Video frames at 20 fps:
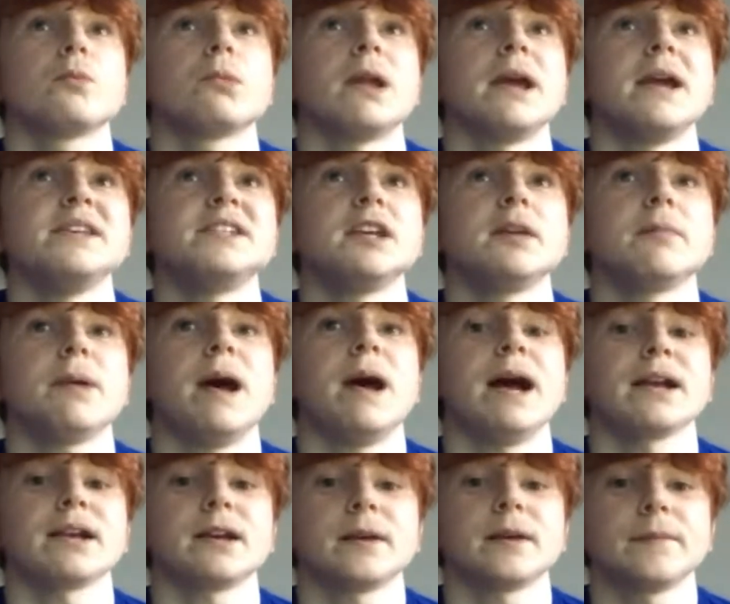plays it
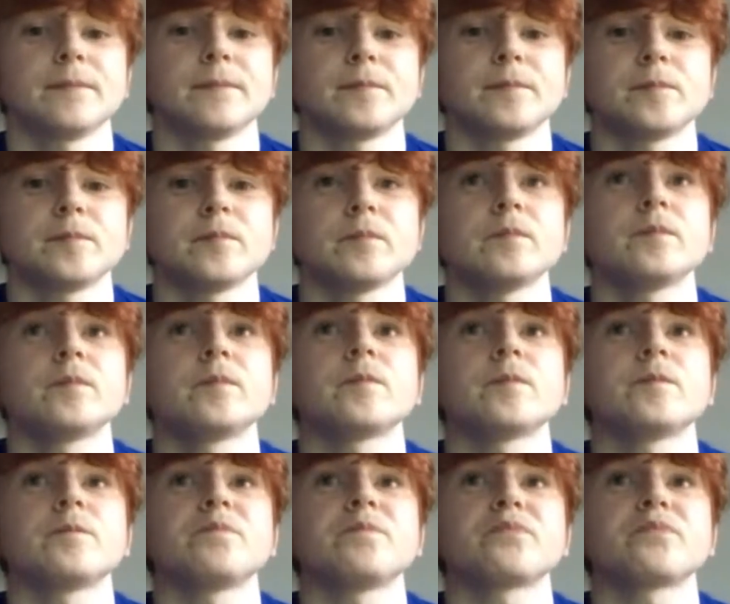back,
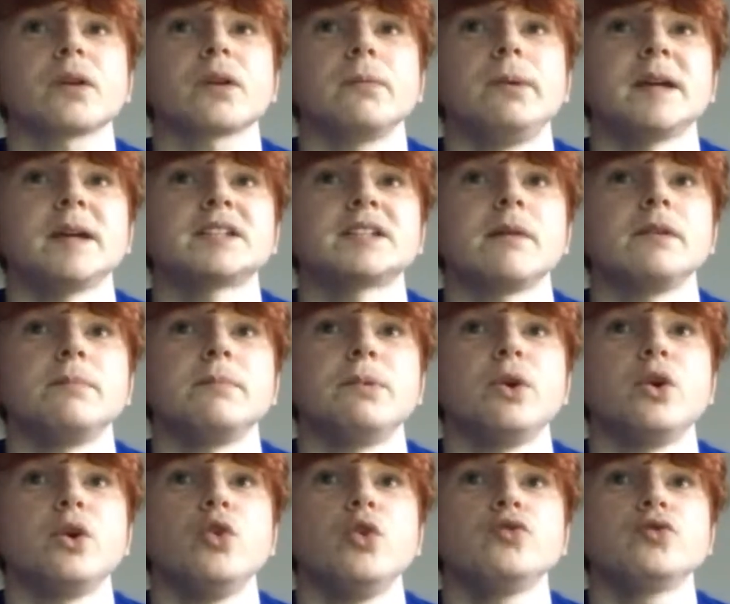picks up the
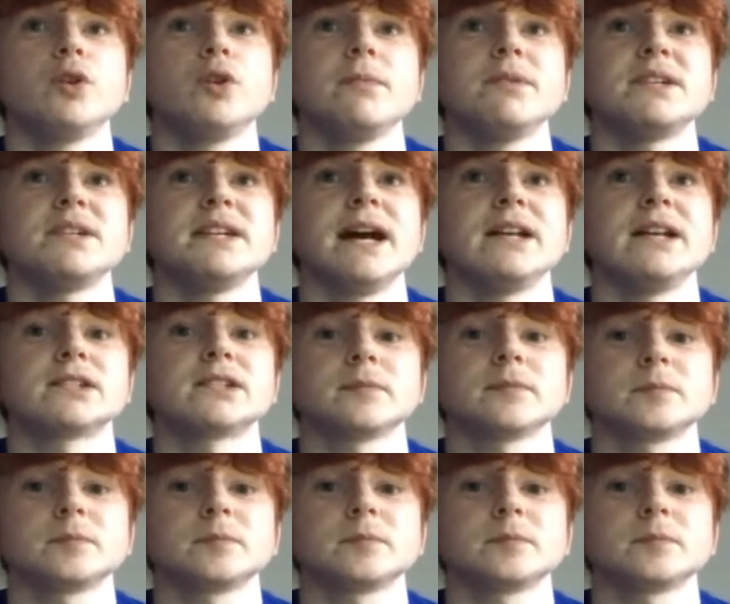ball. Ruben Diaz.